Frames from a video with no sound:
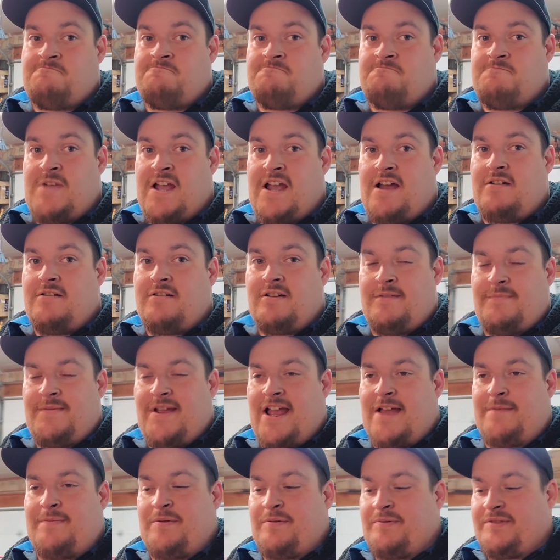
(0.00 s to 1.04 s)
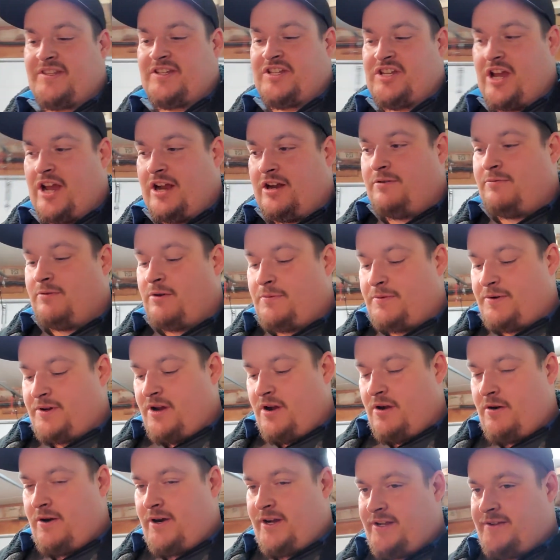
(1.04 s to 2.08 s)
yeah, I'm happy with the channel, where we're
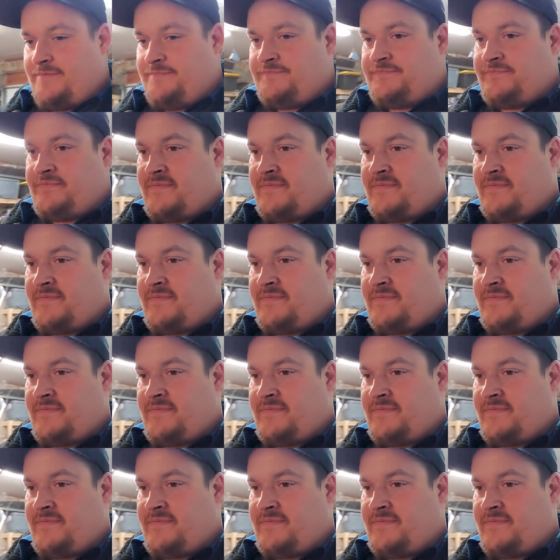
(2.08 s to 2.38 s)
going,